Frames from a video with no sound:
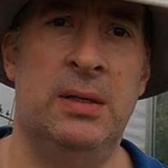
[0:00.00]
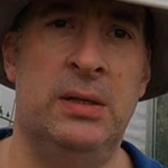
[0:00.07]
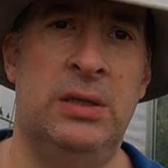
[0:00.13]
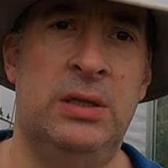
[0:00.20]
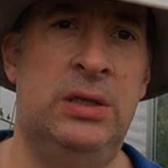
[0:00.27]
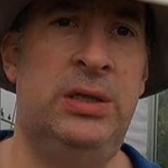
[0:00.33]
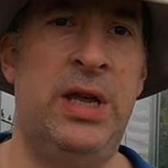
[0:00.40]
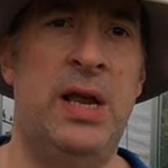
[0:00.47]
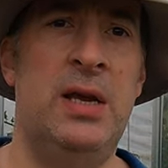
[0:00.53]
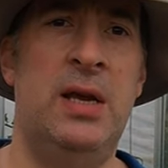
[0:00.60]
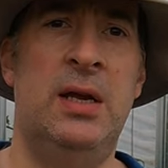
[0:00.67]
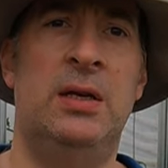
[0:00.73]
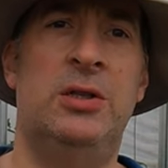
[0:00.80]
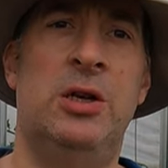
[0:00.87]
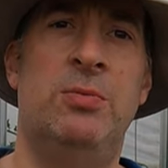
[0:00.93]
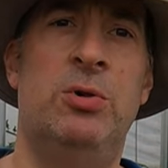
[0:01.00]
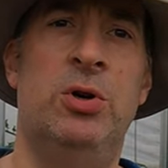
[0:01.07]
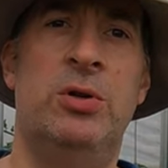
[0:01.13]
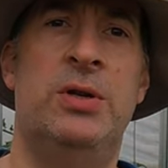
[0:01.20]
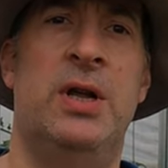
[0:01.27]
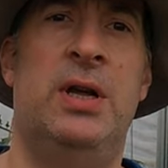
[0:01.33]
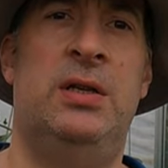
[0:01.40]
sending some
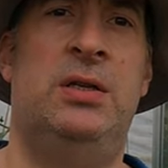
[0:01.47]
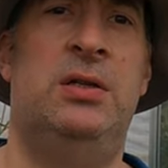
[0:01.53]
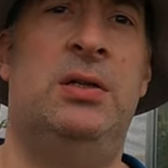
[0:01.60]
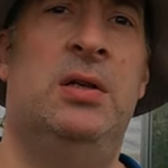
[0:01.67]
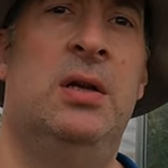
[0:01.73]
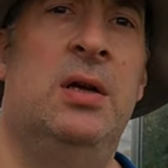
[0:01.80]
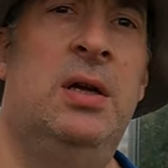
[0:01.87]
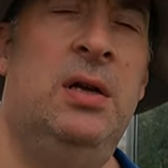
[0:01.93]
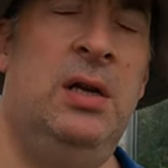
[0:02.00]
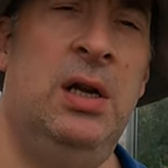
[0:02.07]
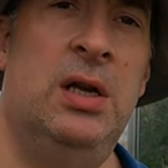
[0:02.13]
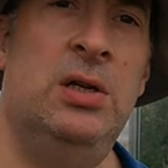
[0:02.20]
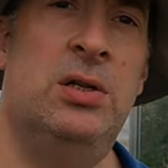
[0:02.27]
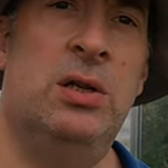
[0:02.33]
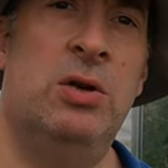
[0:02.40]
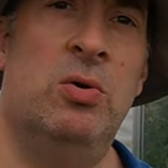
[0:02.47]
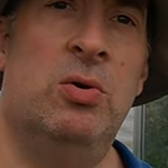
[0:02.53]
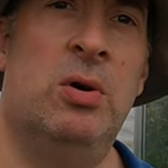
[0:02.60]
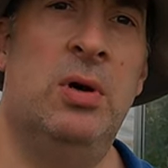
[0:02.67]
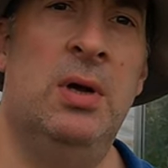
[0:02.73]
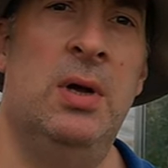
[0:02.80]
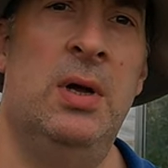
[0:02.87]
goodness into
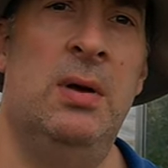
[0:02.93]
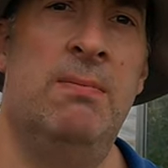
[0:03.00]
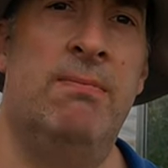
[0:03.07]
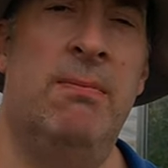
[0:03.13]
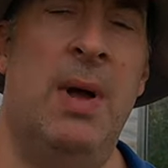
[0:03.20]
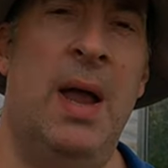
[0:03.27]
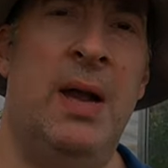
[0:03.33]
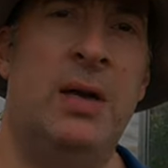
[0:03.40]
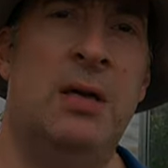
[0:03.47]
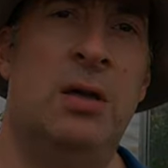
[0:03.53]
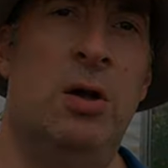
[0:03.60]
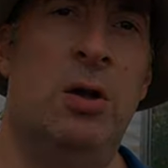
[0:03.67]
your main